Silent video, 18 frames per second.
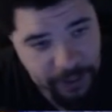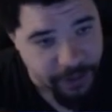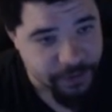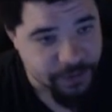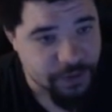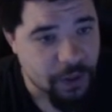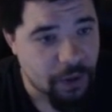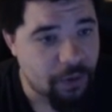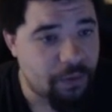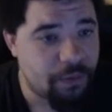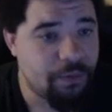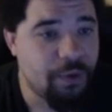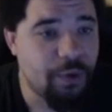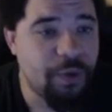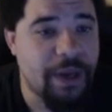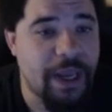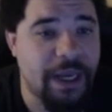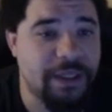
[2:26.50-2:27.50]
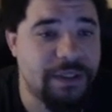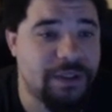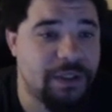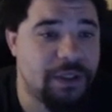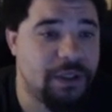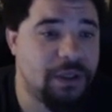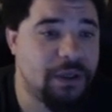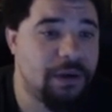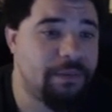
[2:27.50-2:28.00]
right, so Moon
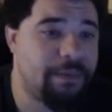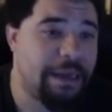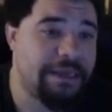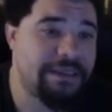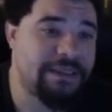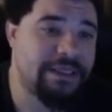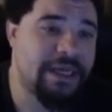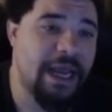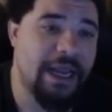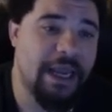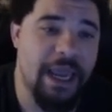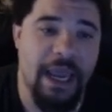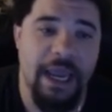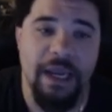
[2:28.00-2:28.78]
Cancer, base attack